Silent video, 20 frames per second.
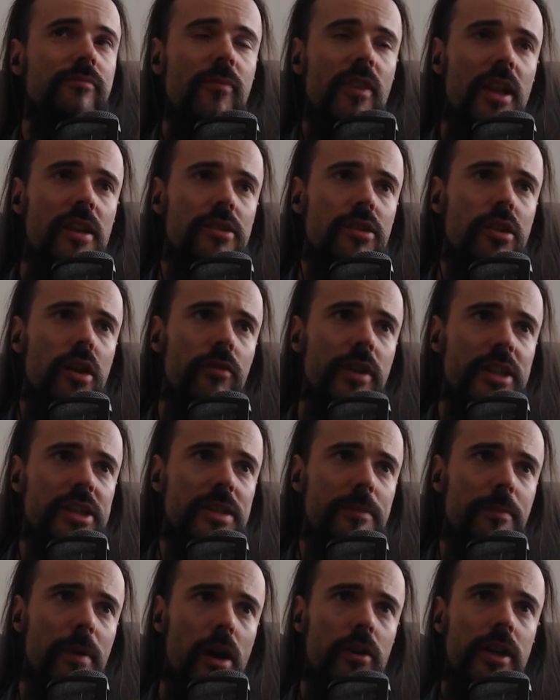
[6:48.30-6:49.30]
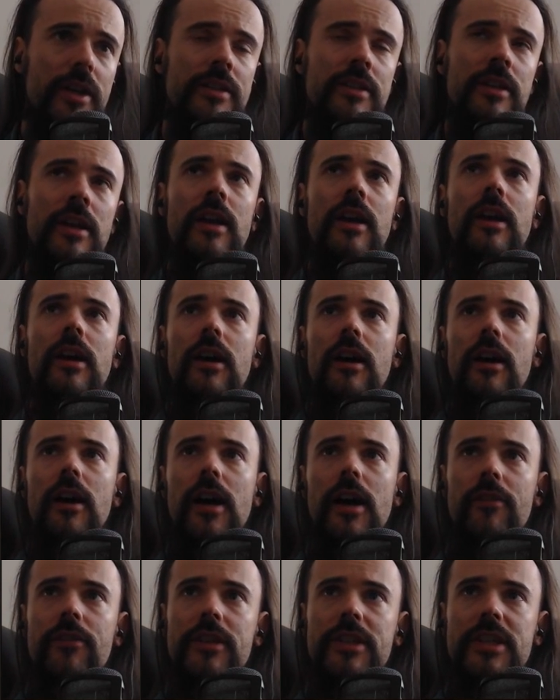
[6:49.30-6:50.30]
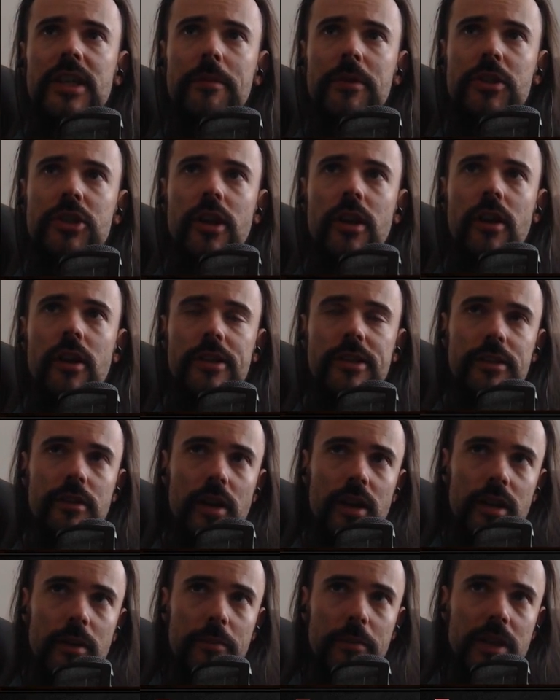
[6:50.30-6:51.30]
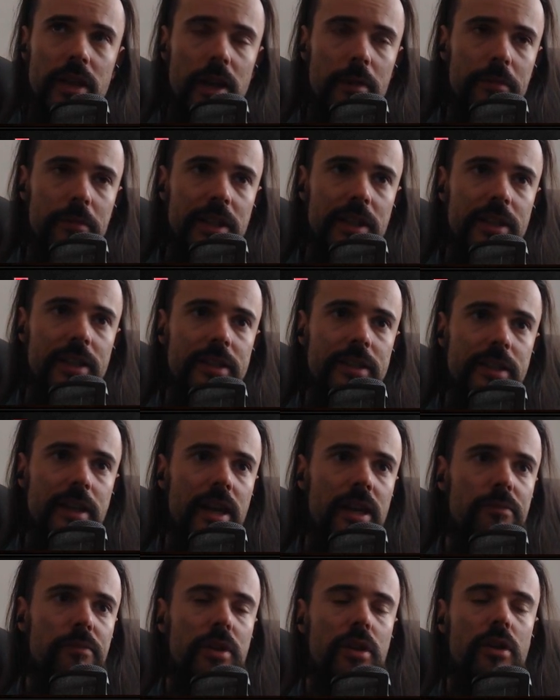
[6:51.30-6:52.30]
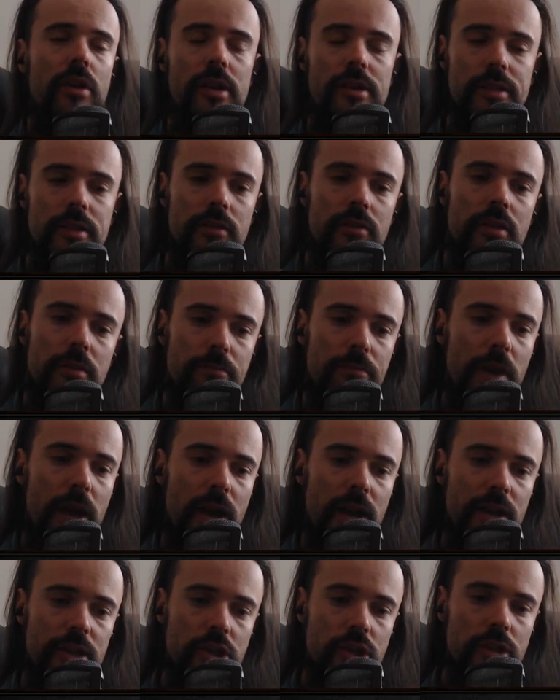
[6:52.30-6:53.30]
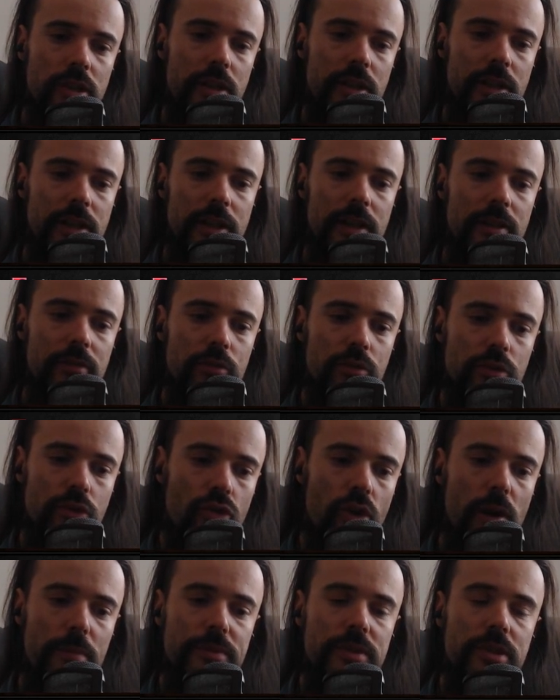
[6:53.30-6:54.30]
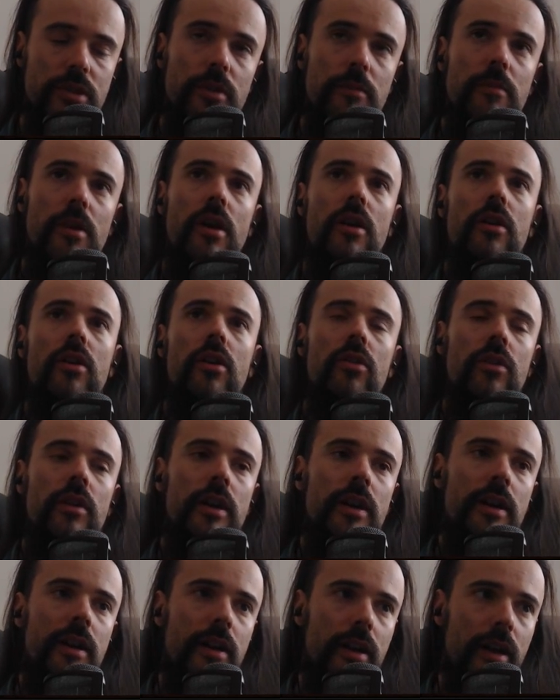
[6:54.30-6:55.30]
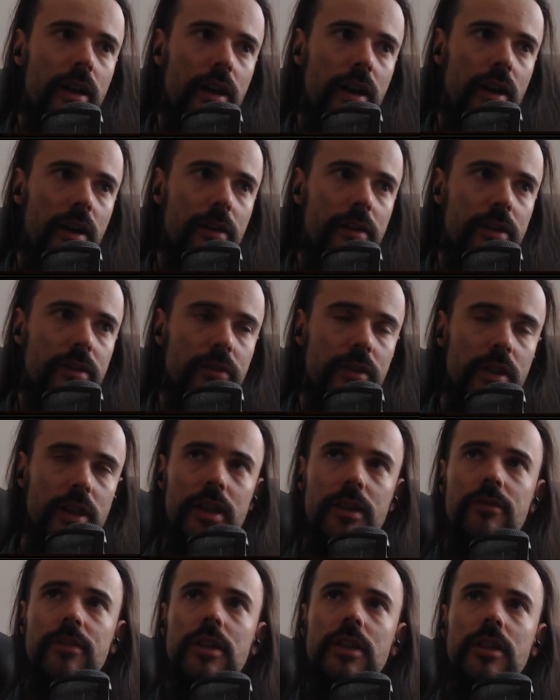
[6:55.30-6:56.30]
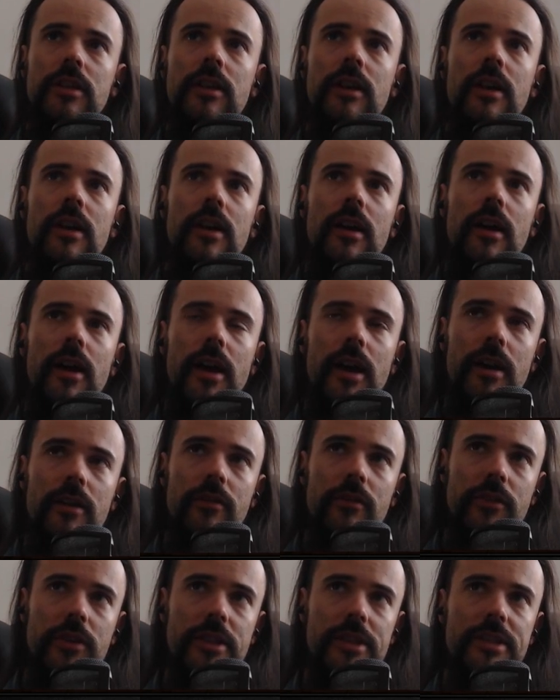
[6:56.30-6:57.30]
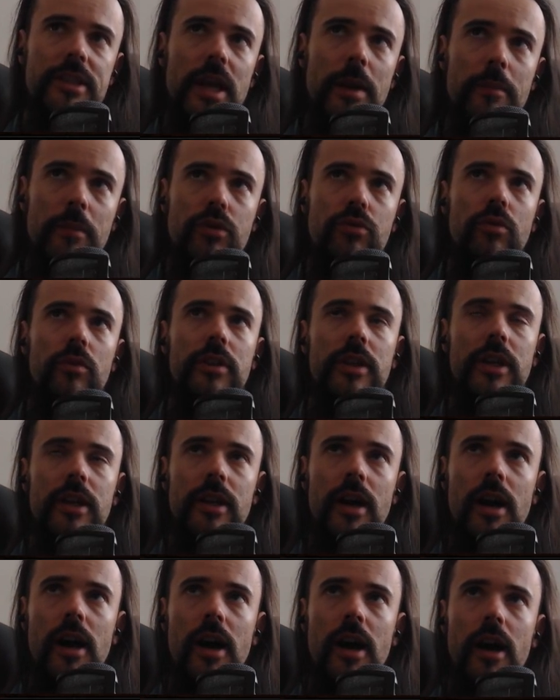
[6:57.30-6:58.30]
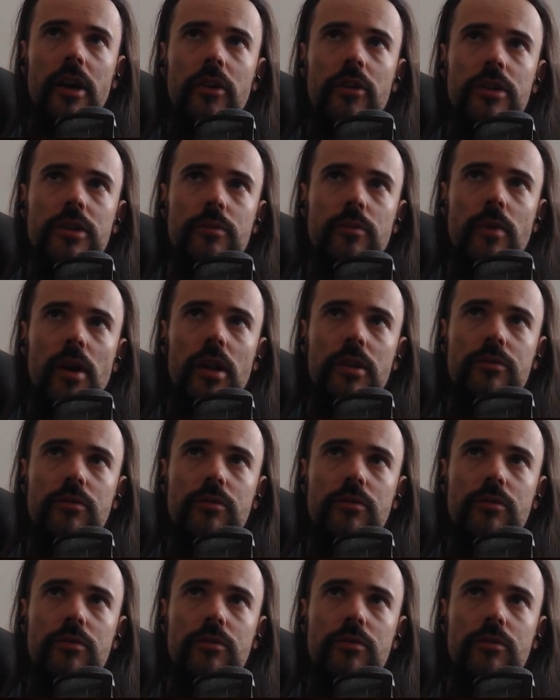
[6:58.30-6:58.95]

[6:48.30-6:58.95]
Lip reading: So that's about it. The damage here has not been updated yet because the patch drops tomorrow in the evening, and this damage will get higher as well.